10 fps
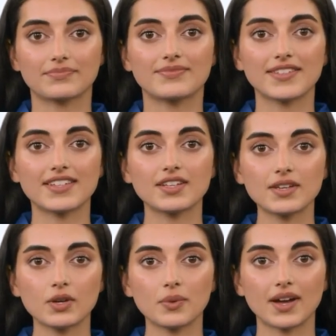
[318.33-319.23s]
Visit
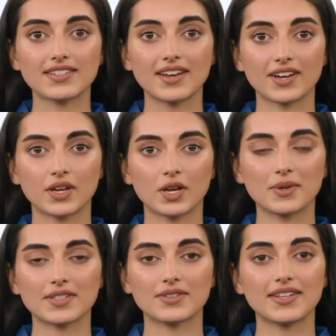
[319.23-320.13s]
our website
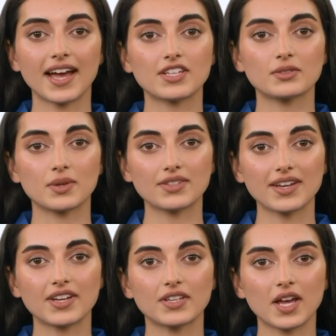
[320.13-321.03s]

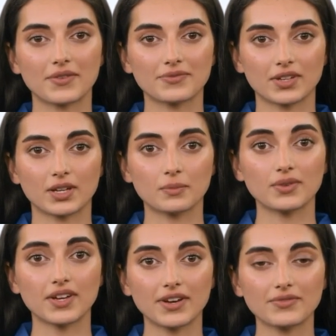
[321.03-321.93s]
carpetsofkashmir.com for
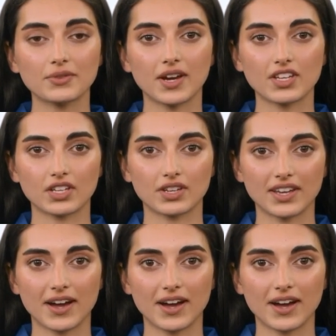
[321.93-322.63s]
complete information